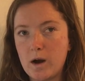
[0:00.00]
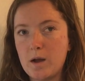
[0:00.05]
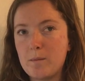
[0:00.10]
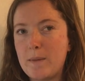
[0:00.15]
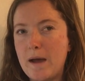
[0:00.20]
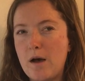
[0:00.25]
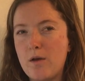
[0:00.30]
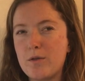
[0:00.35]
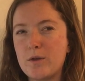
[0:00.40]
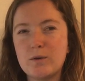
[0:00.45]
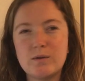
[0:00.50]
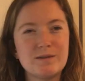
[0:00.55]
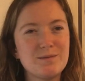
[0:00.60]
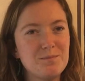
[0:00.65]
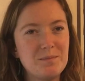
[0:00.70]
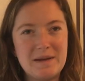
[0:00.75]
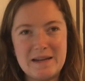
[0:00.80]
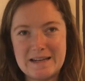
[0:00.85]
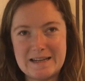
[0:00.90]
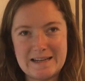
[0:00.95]
about those
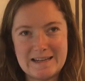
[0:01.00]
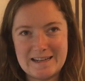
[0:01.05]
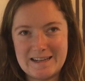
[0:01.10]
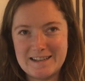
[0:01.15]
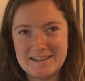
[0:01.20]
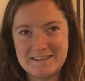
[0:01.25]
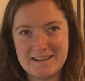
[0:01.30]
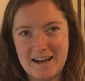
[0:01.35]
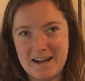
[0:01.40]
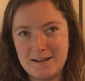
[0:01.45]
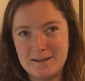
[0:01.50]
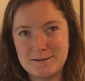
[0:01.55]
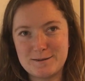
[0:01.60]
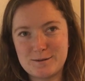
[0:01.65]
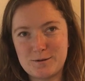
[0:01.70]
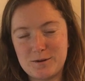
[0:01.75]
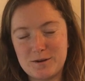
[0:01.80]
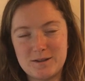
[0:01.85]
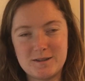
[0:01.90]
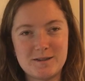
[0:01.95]
meat-eating
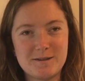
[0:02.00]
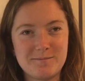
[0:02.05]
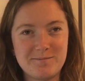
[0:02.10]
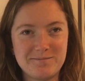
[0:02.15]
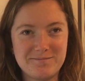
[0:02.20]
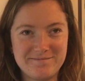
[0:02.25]
dinosaurs.